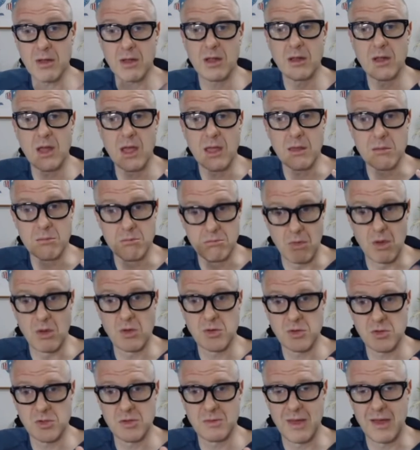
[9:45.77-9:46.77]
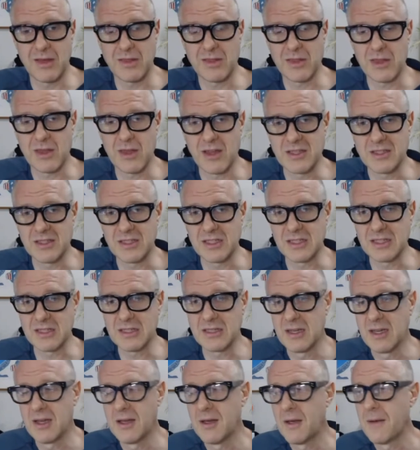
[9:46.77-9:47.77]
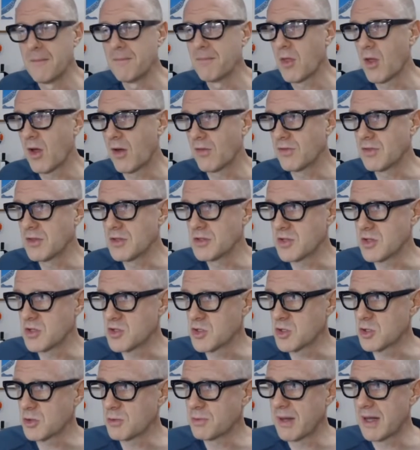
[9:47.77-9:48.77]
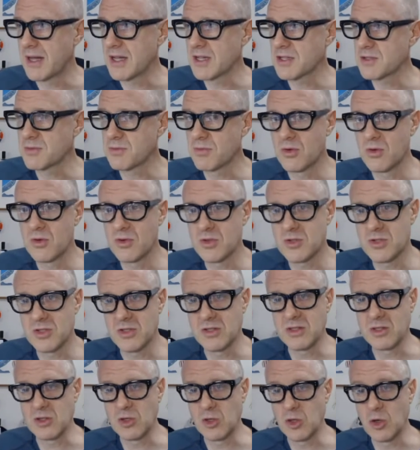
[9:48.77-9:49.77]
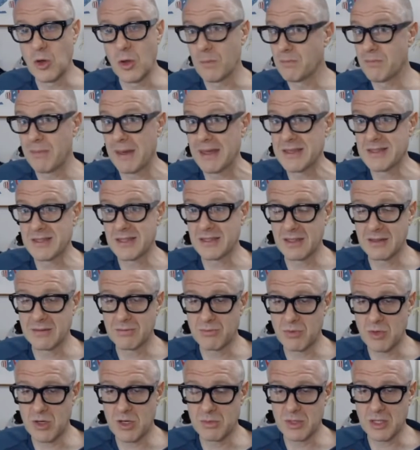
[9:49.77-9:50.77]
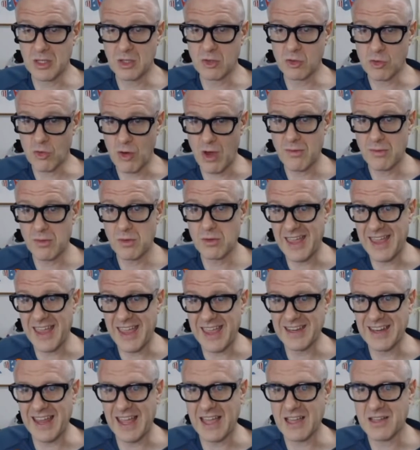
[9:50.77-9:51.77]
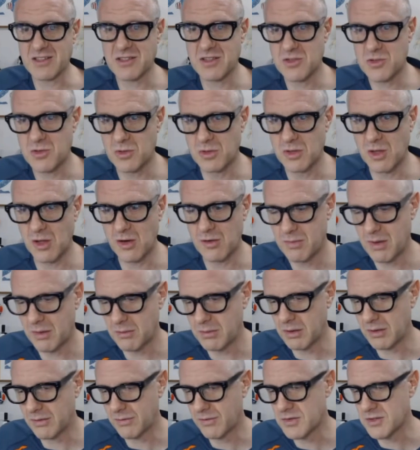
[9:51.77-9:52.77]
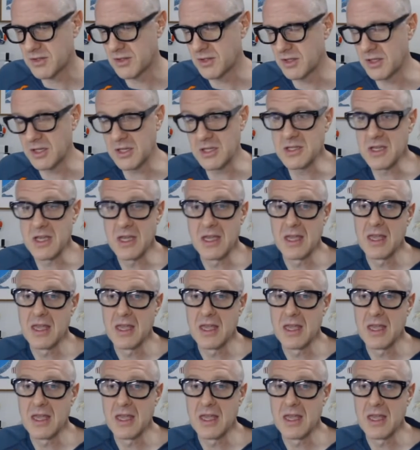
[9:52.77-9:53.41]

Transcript: like most about the idea of these digital passports, and you're not basically prohibiting travel and access to a lot of public facilities